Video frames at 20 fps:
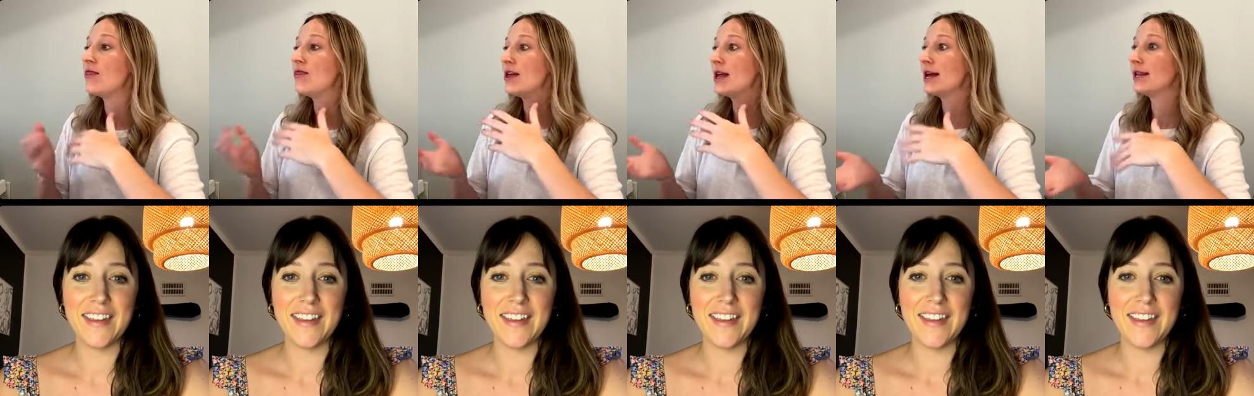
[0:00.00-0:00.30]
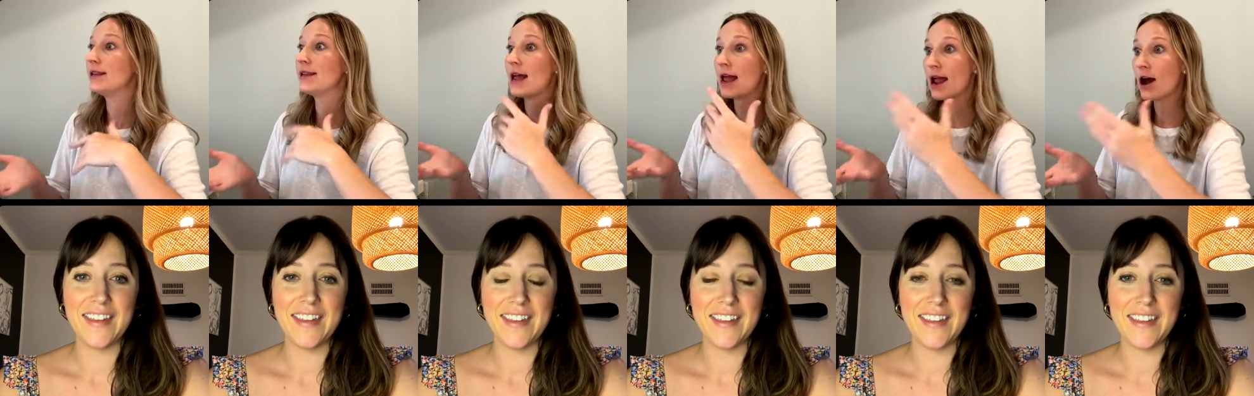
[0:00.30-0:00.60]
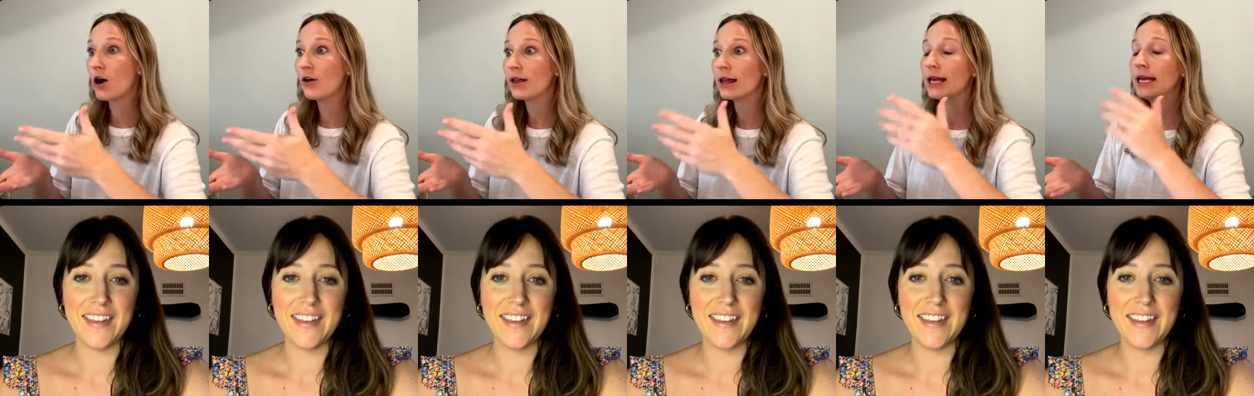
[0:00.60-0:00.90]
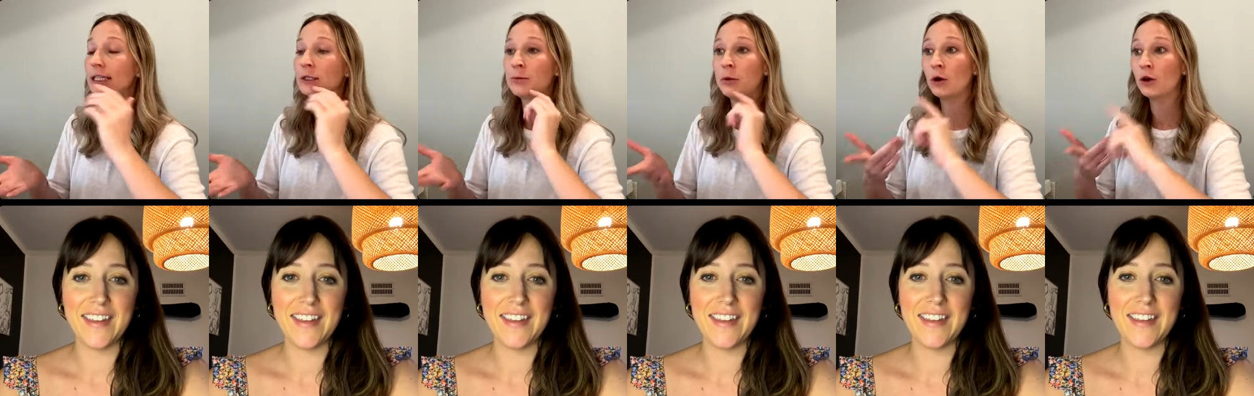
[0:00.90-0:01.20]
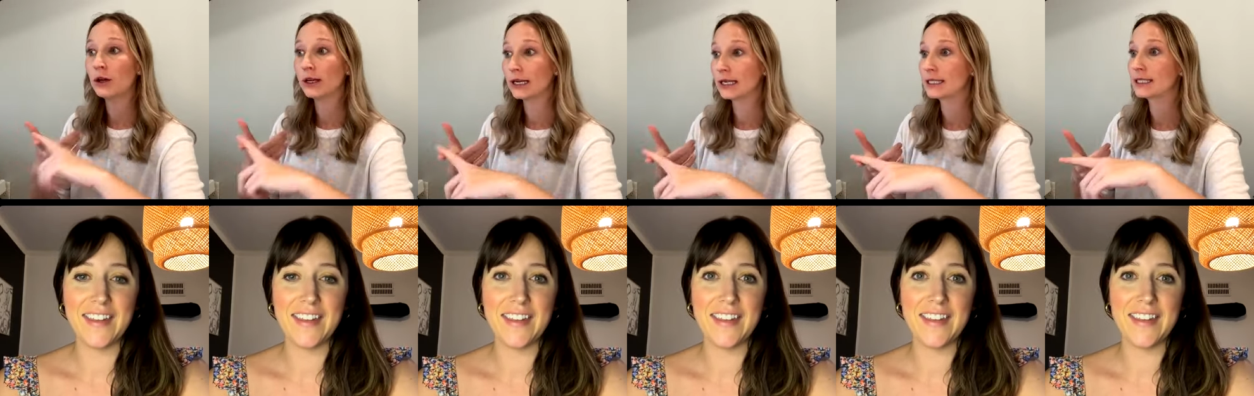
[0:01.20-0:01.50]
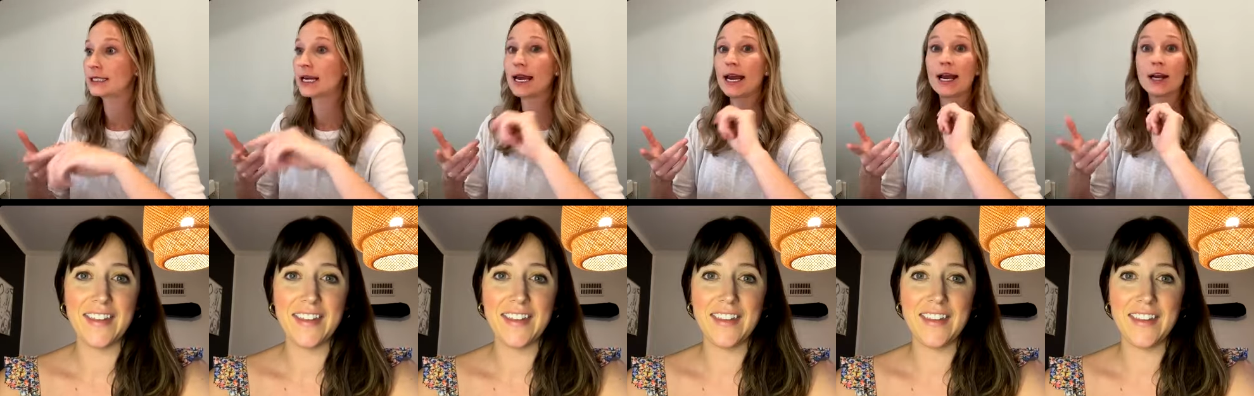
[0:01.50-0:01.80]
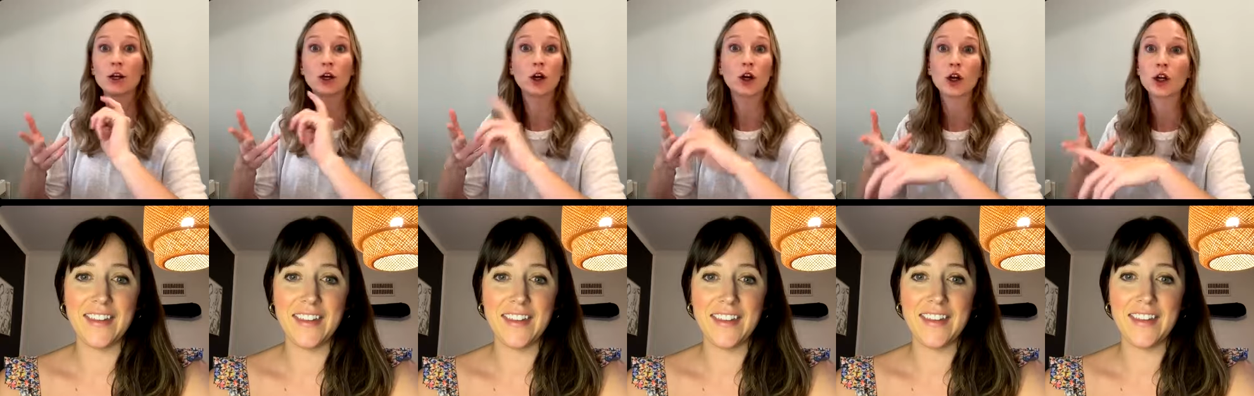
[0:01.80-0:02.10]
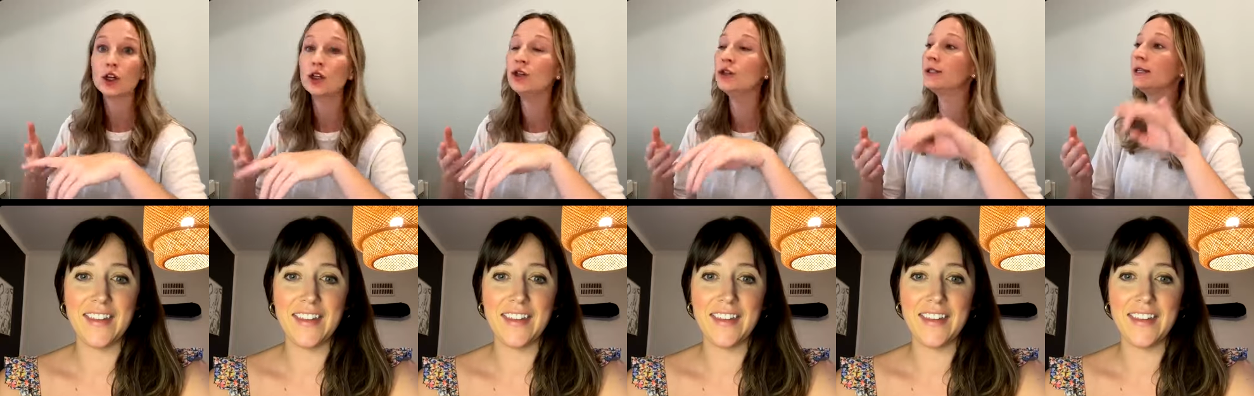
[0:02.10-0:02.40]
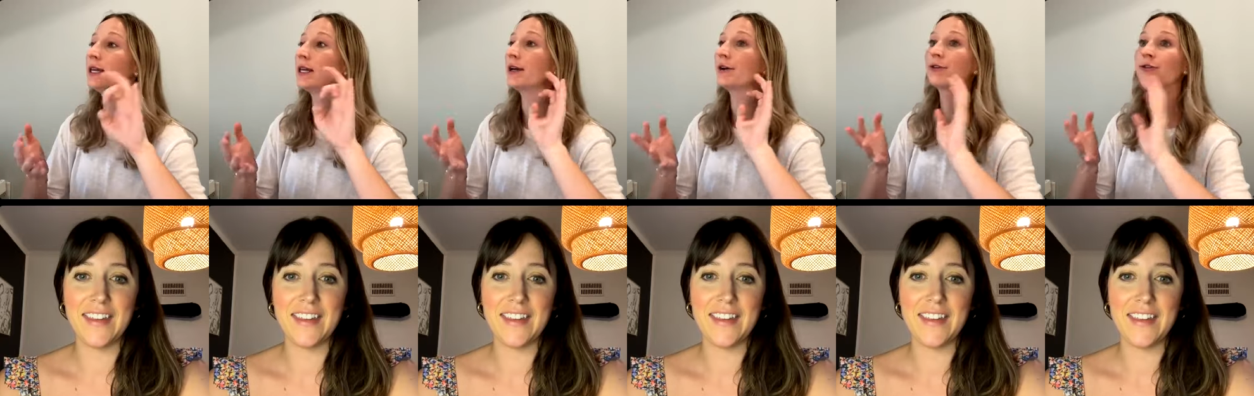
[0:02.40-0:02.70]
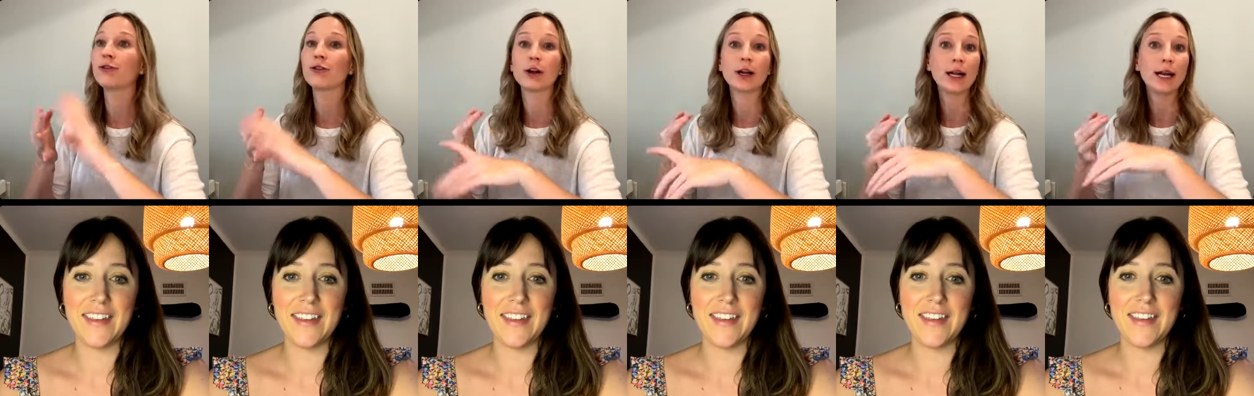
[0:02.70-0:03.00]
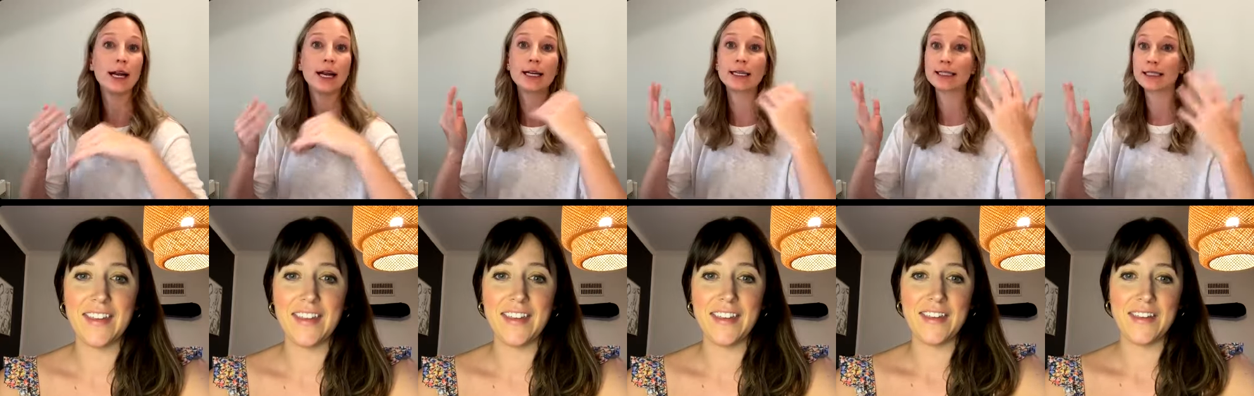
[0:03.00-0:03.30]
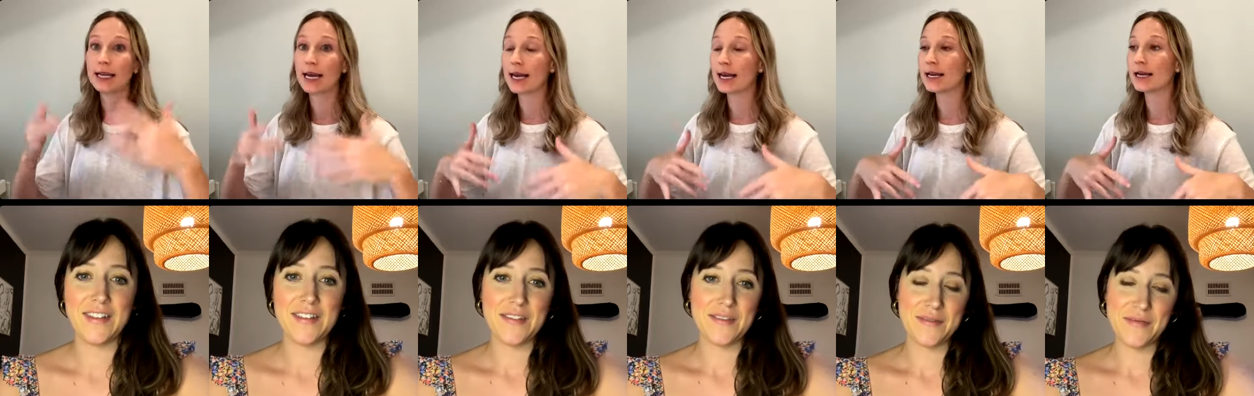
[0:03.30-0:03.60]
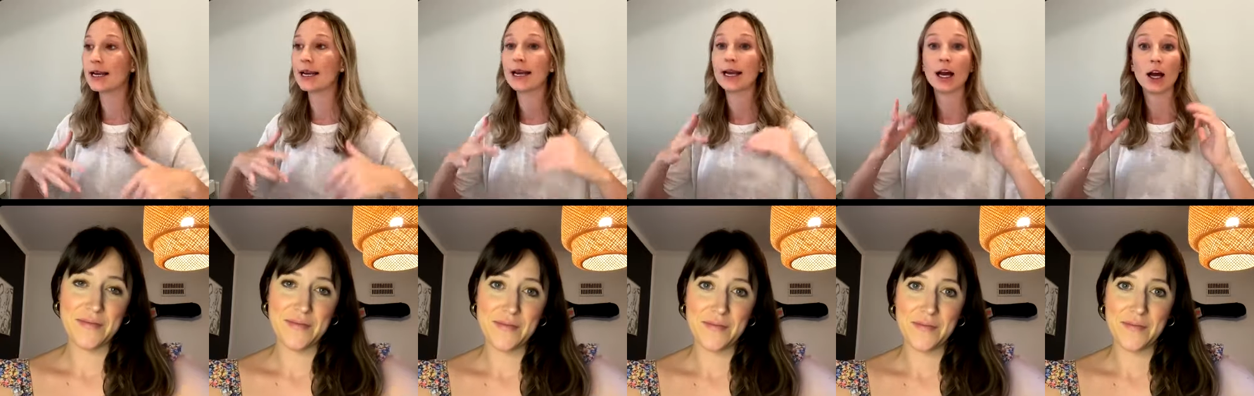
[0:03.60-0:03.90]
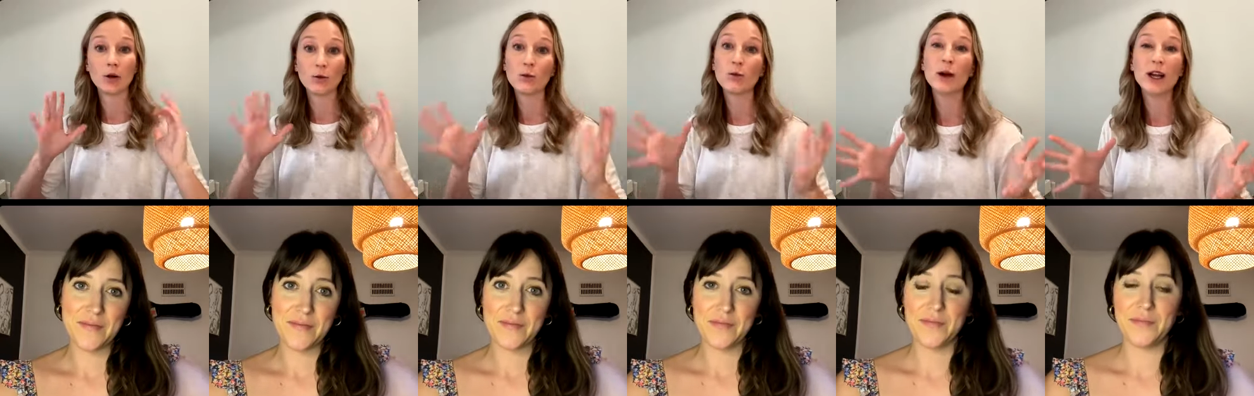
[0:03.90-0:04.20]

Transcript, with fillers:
Speaker 1: and then now that he's pulling the stand, cruising, freeing, standing,